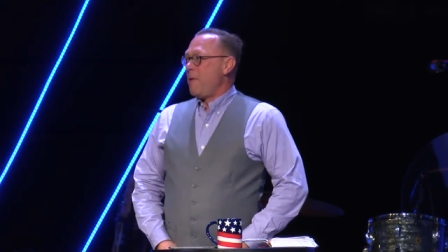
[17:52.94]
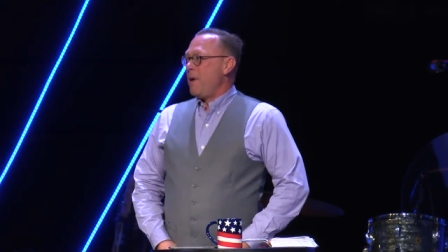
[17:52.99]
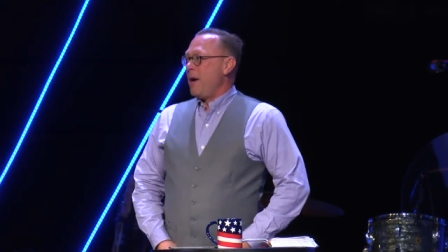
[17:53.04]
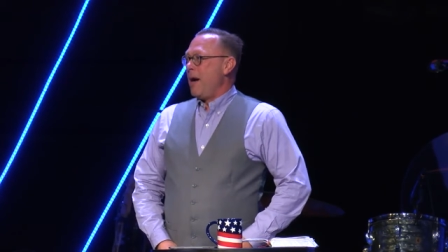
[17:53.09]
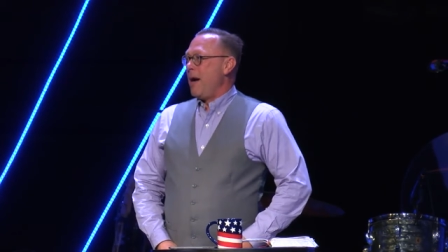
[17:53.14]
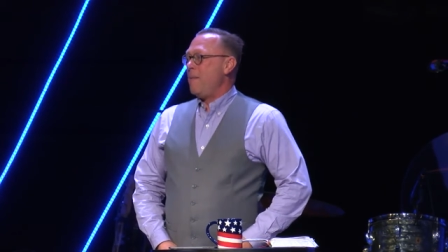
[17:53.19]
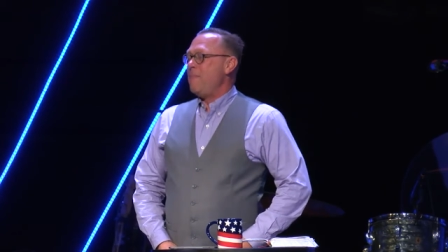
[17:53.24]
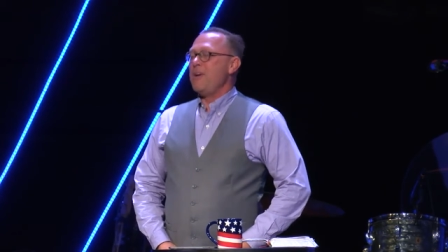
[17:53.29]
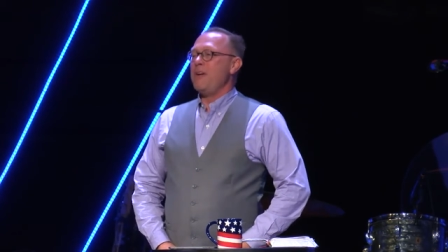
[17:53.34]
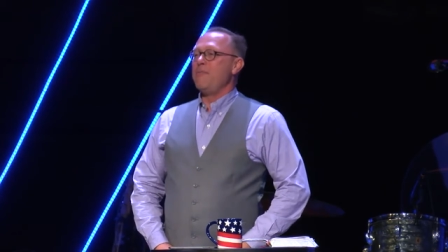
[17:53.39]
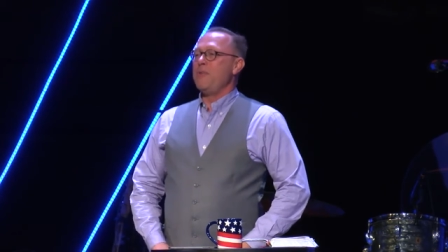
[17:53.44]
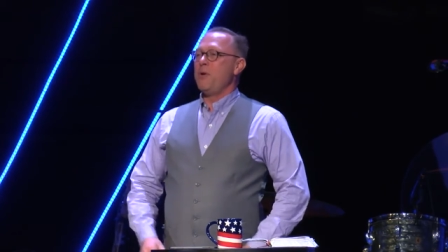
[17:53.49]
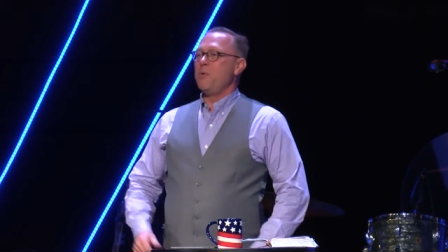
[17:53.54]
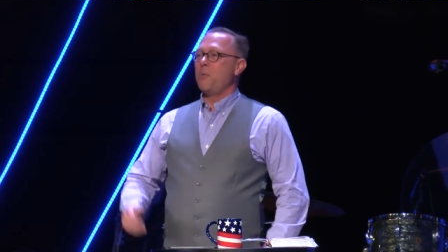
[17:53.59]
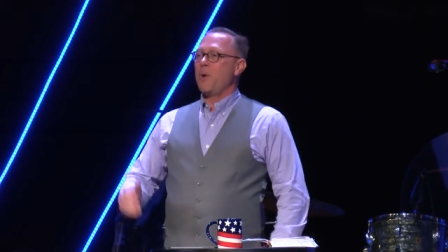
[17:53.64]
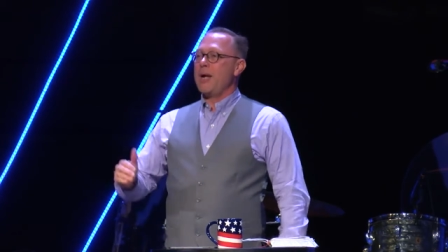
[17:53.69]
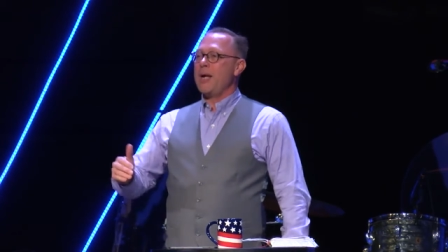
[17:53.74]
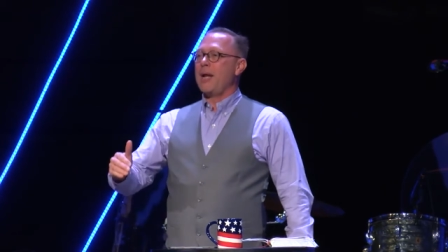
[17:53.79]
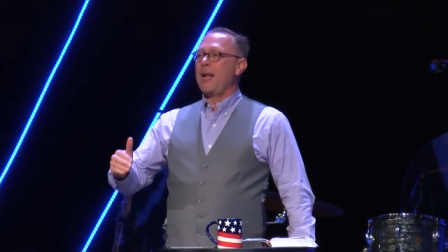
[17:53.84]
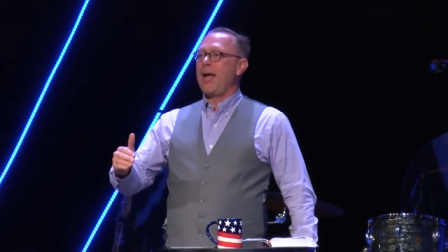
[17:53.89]
How many of you
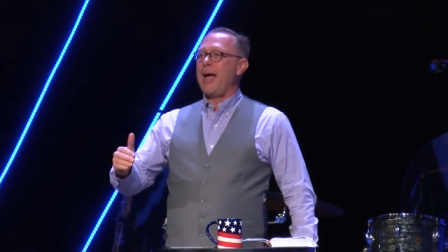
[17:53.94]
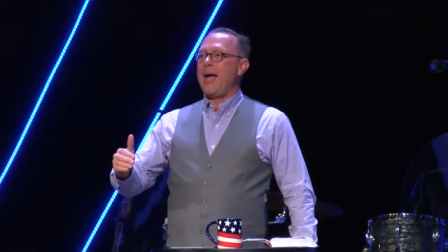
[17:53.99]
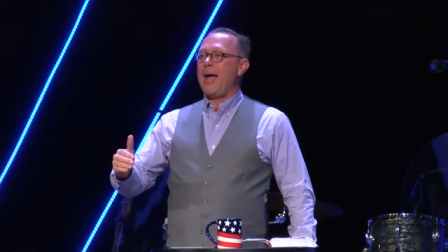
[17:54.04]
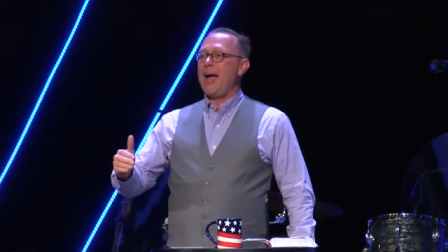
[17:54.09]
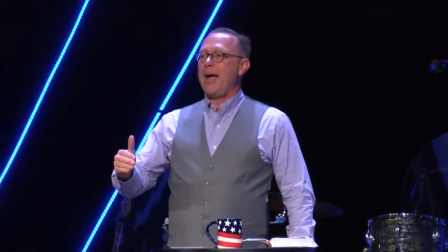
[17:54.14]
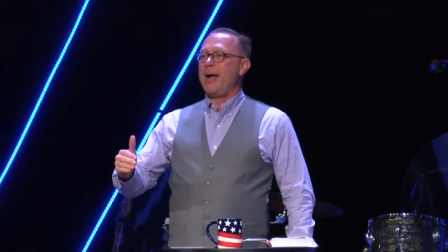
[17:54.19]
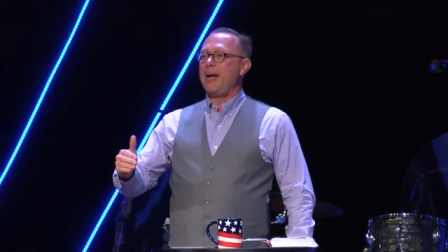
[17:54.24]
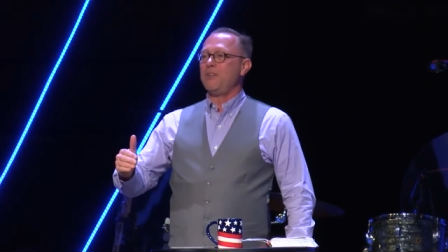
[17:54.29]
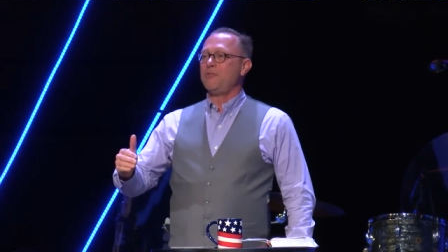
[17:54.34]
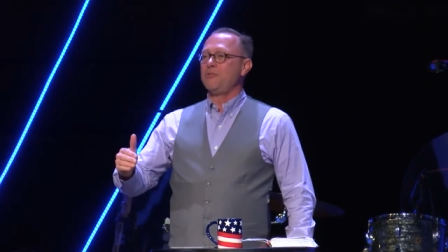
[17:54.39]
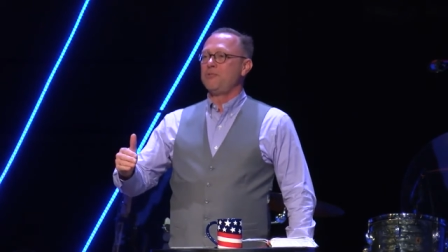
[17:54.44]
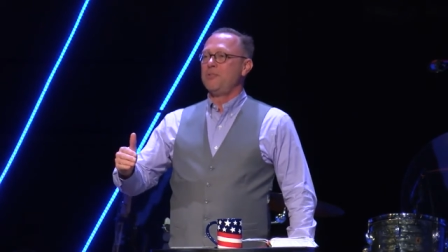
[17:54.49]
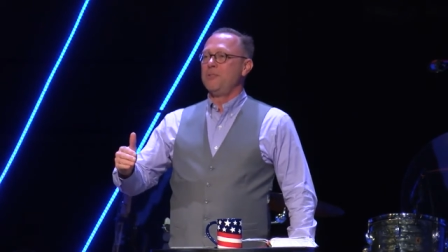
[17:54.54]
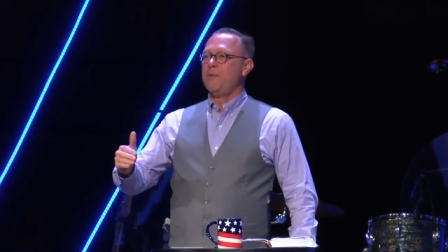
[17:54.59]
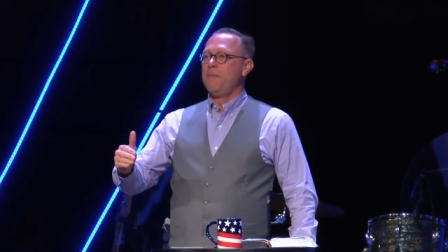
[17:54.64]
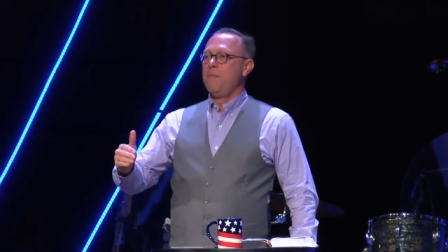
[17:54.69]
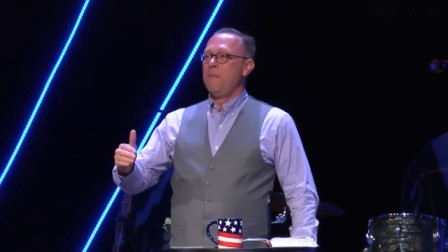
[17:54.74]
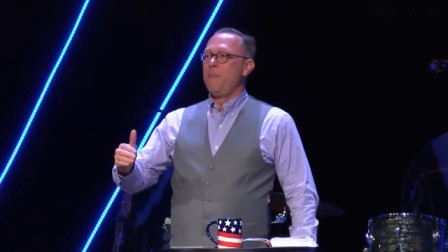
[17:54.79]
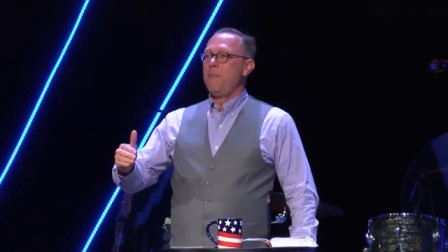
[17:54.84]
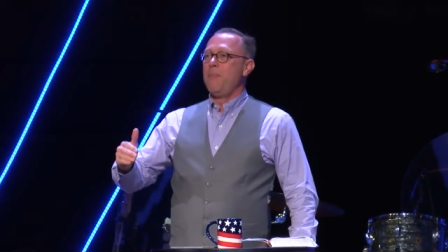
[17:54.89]
realize
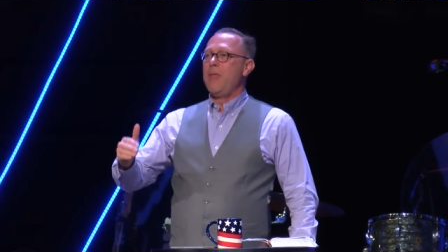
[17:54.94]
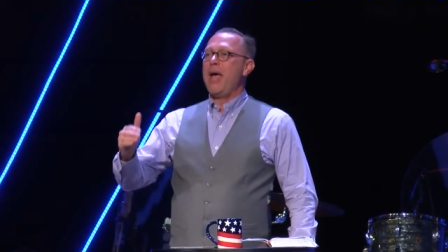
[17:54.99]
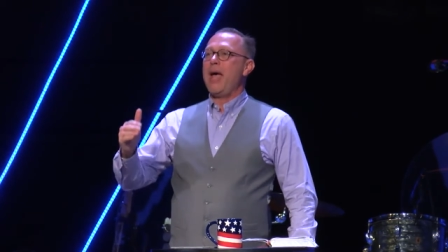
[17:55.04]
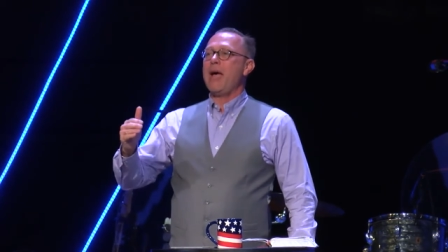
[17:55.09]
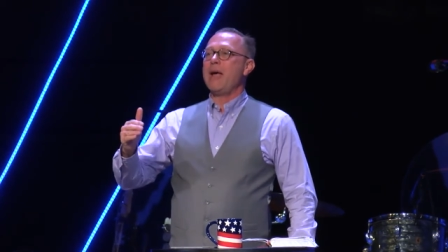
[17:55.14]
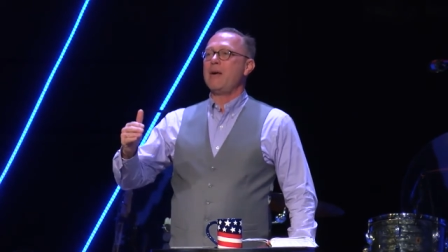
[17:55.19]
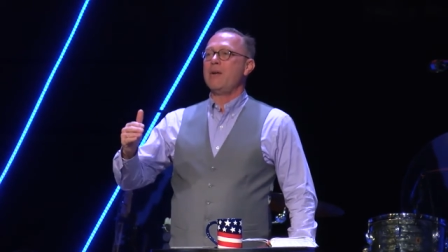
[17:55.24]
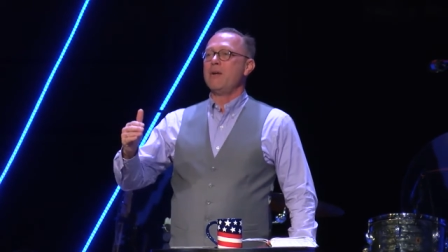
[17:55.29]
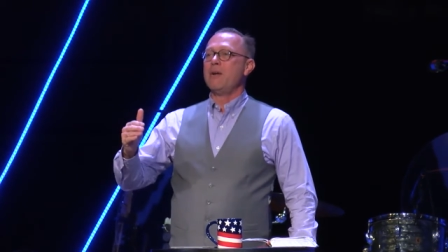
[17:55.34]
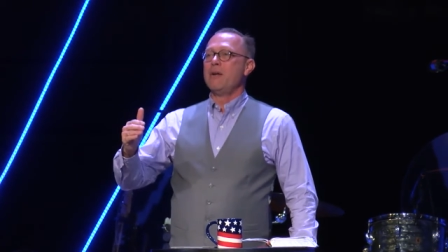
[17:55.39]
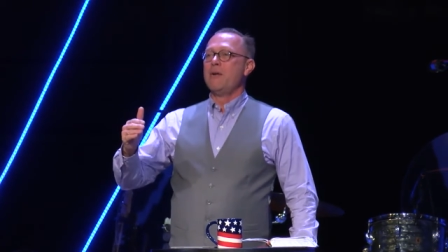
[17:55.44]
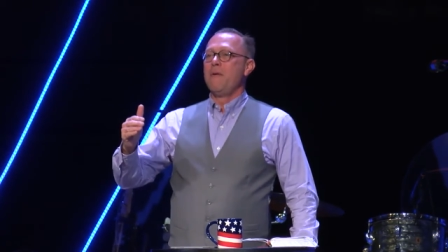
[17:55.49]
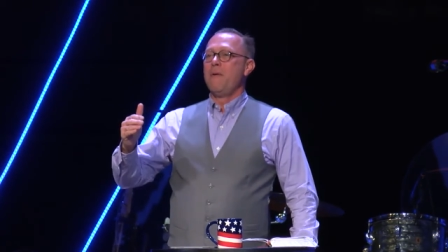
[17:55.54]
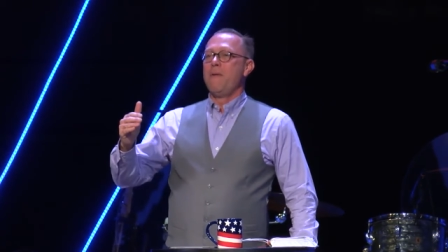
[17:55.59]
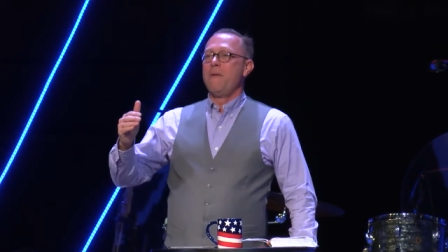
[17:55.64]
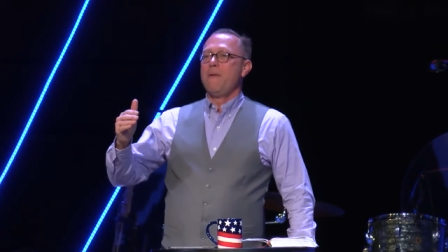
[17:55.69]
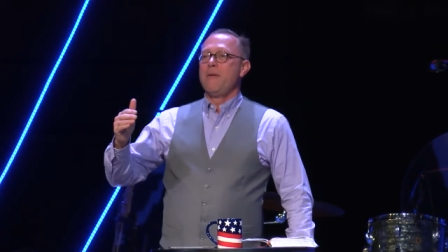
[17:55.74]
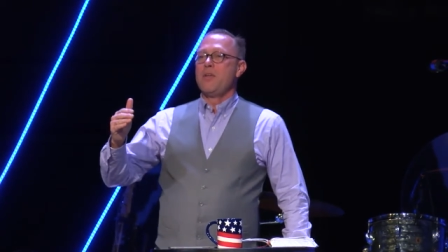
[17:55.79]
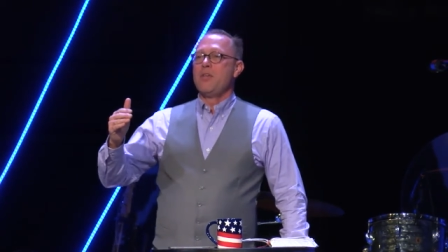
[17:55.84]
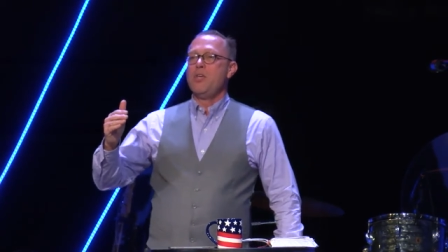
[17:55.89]
that
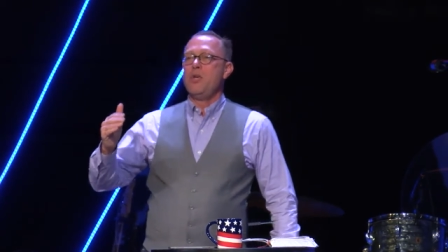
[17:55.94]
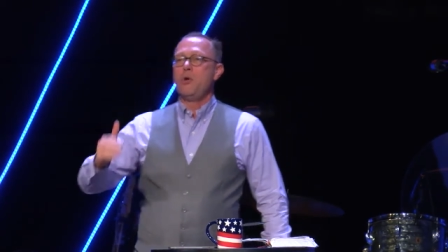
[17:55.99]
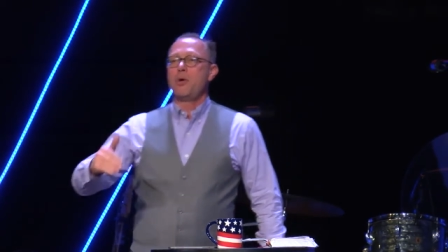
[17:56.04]
you